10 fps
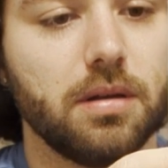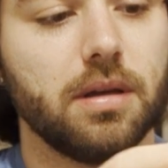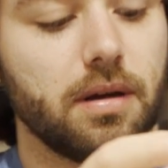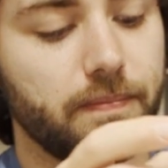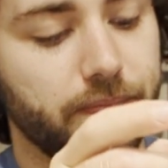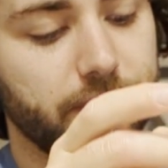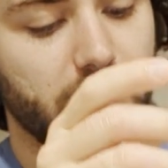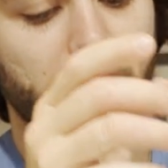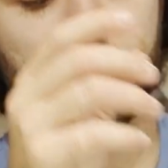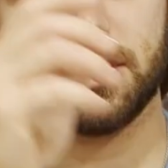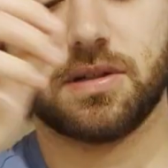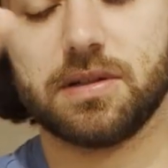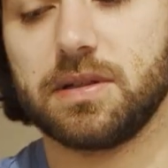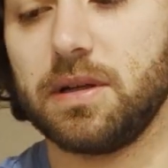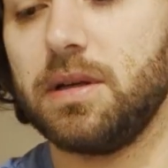Yeah, that makes
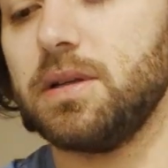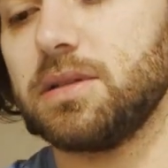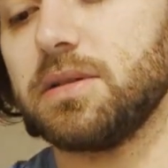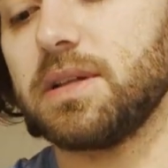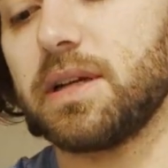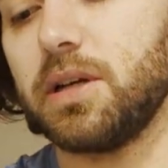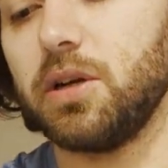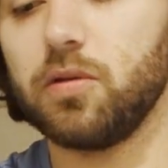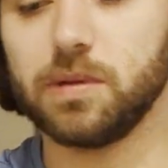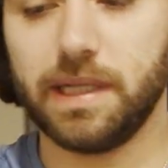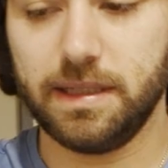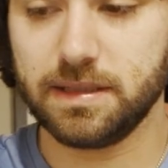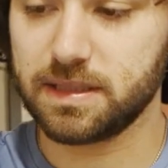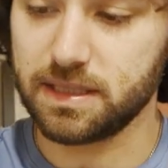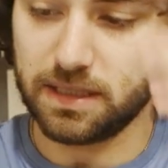sense. So it's like a no
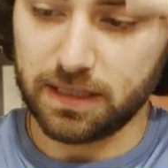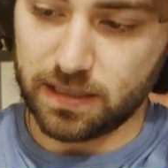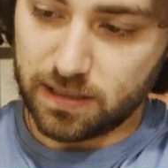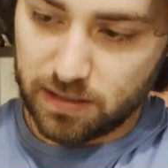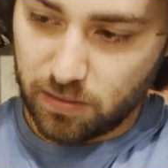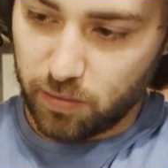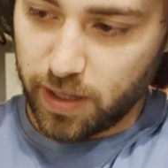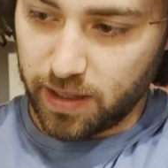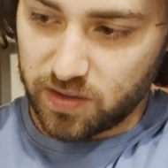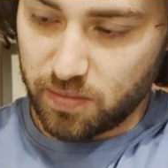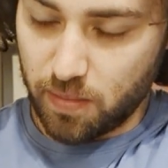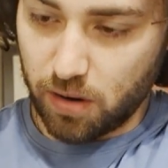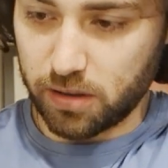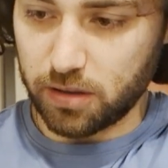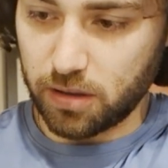latency way to
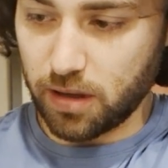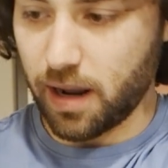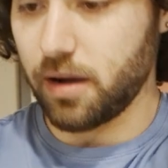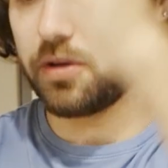monitor how